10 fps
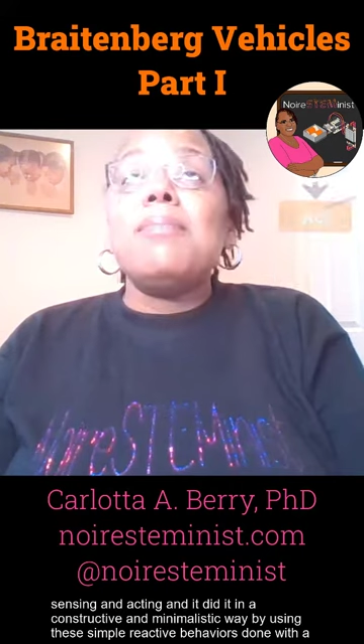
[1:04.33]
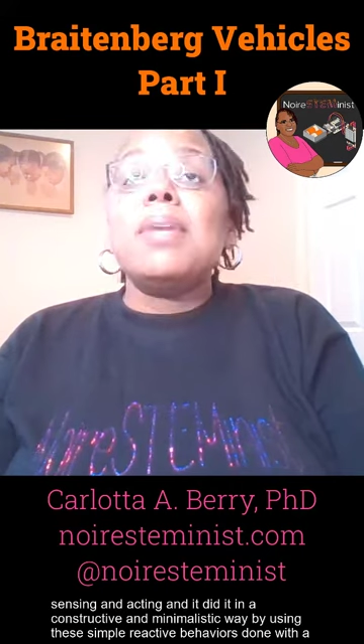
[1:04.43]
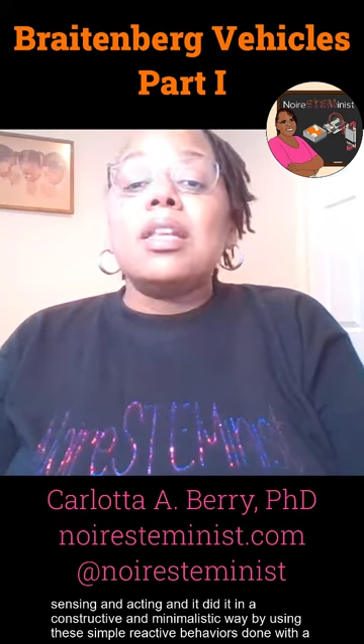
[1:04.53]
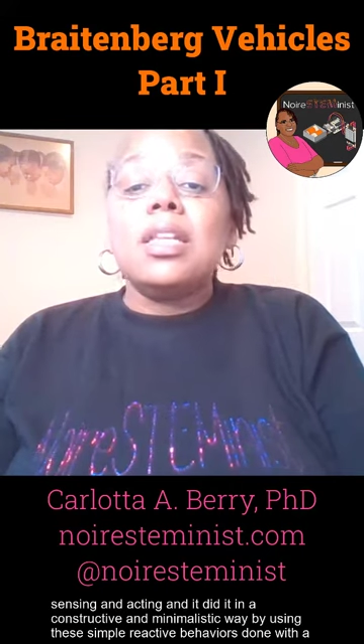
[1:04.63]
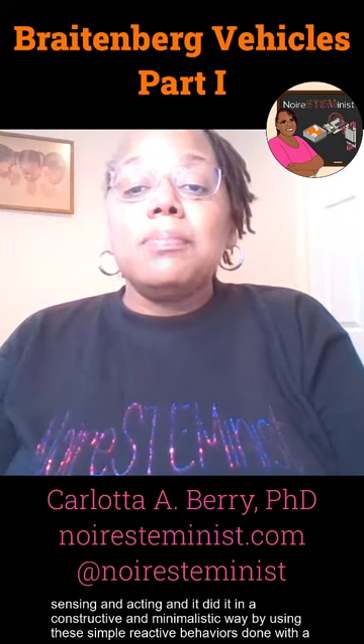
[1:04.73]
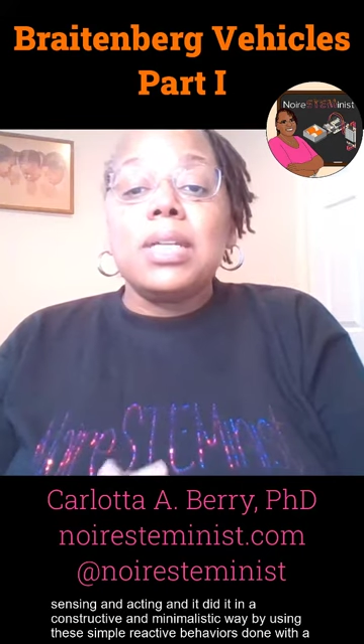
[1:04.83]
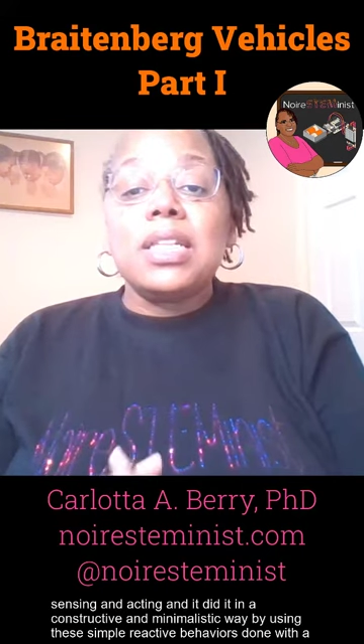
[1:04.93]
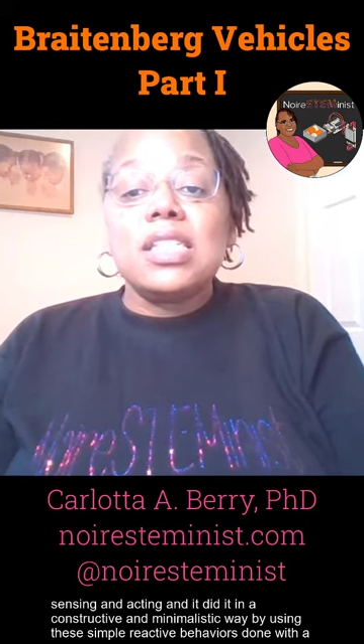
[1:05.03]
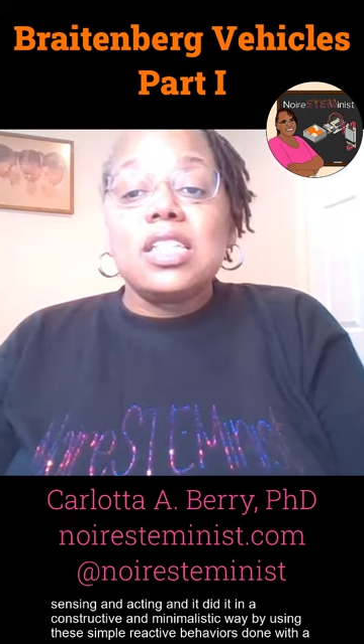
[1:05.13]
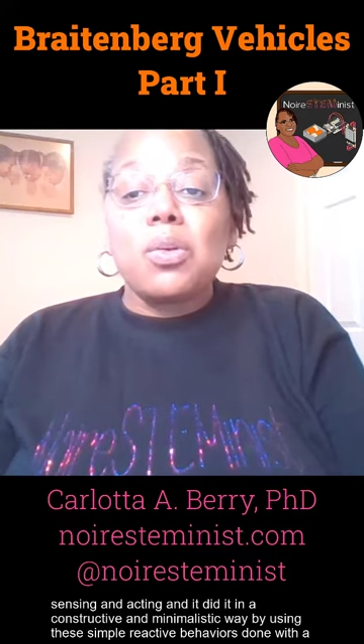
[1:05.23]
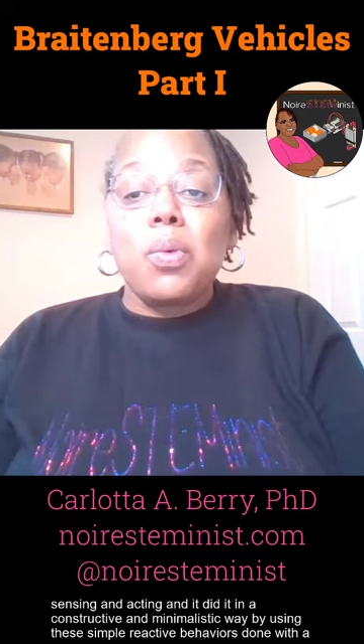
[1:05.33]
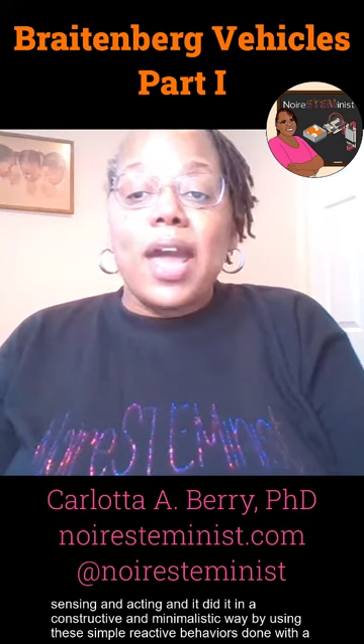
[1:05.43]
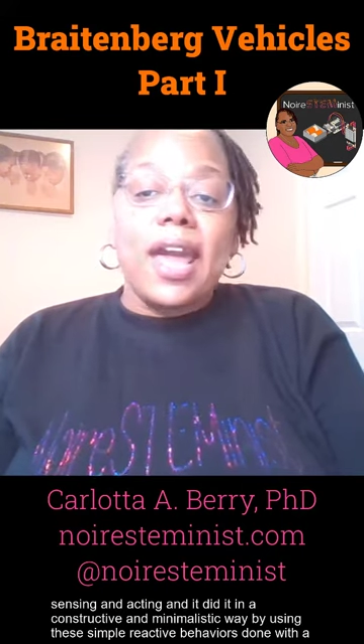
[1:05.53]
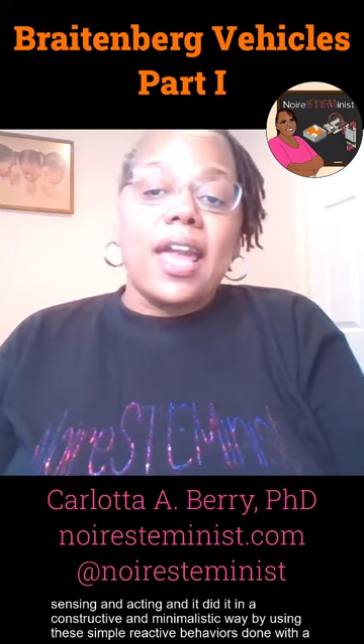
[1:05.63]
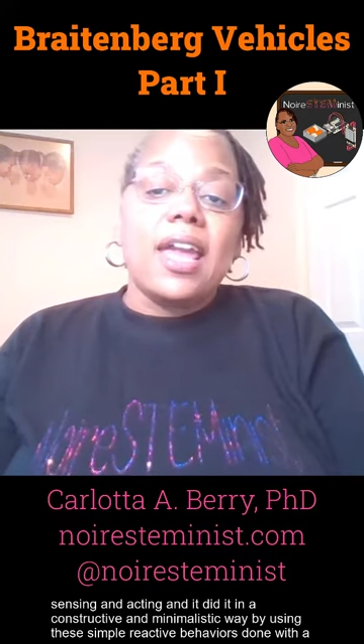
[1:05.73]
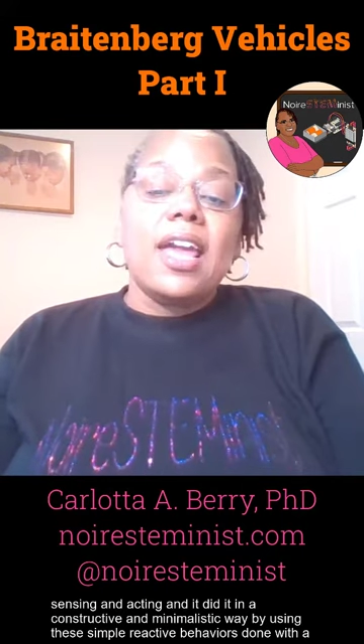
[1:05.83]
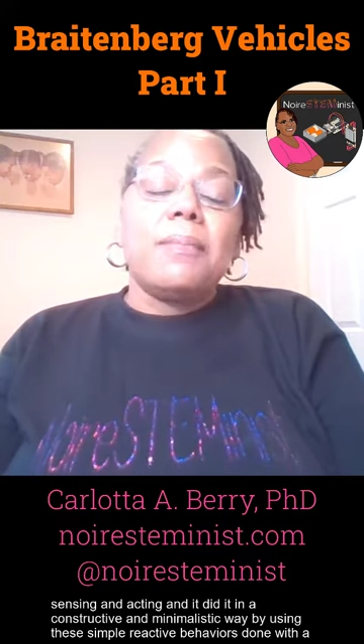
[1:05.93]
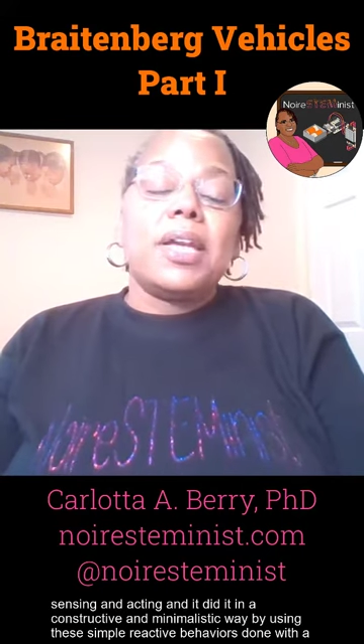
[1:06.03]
and minimalistic way